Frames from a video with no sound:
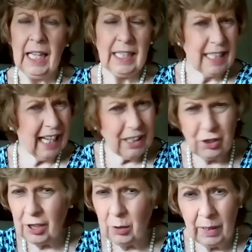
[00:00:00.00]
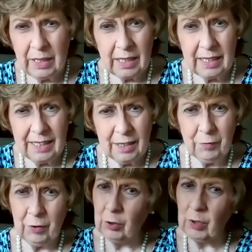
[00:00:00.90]
it's actually quite easy
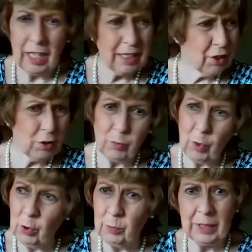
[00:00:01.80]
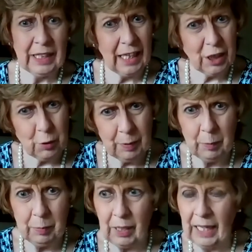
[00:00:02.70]
for your eyes to roam and catch
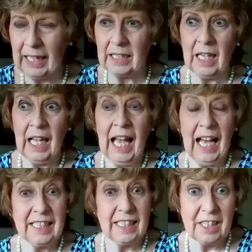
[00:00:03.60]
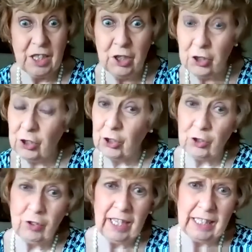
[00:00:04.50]
people. And as a teacher, you're
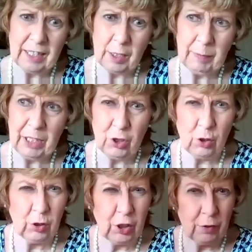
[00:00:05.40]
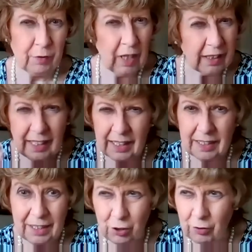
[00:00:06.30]
trained to make sure that you've got that
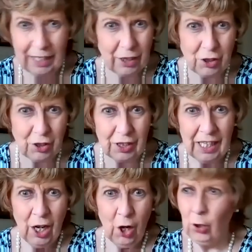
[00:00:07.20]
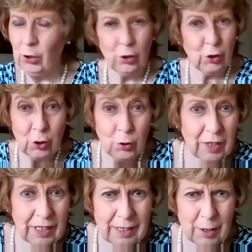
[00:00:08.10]
interaction or you're
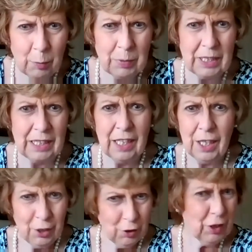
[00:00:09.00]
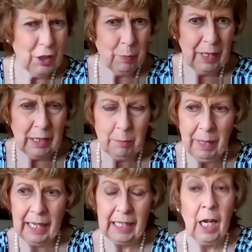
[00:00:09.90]
losing somebody, you need to bring them
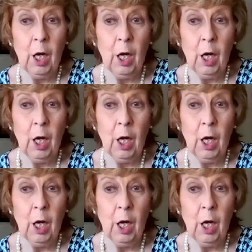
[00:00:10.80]
back.